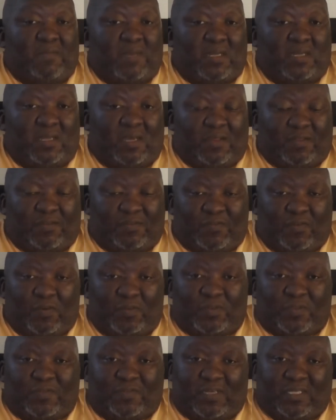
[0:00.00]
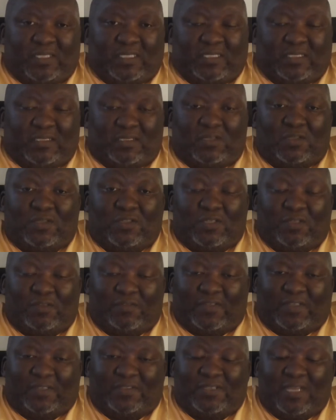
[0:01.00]
many other forms of artistic
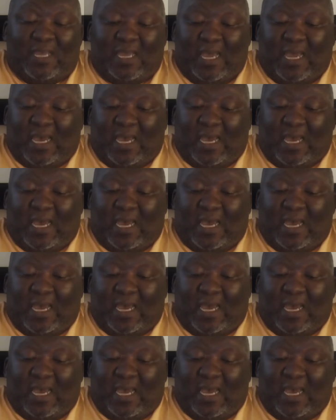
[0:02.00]
endeavors.